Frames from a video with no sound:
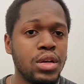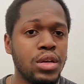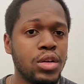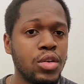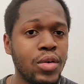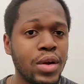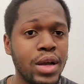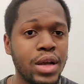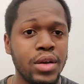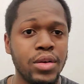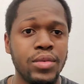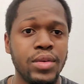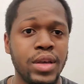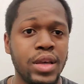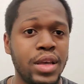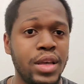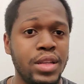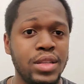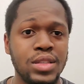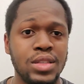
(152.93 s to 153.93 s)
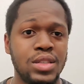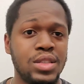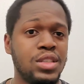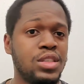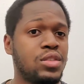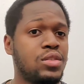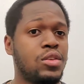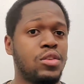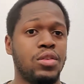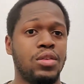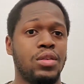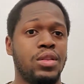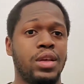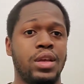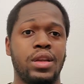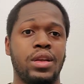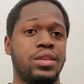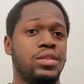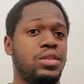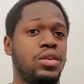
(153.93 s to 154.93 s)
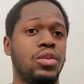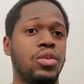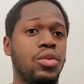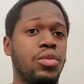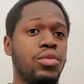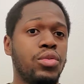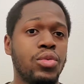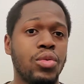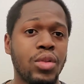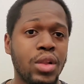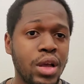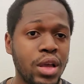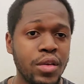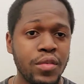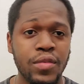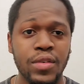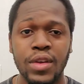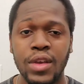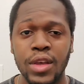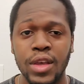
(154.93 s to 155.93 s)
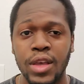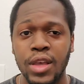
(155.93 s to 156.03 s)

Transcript: ground and sees like there's a whole new life,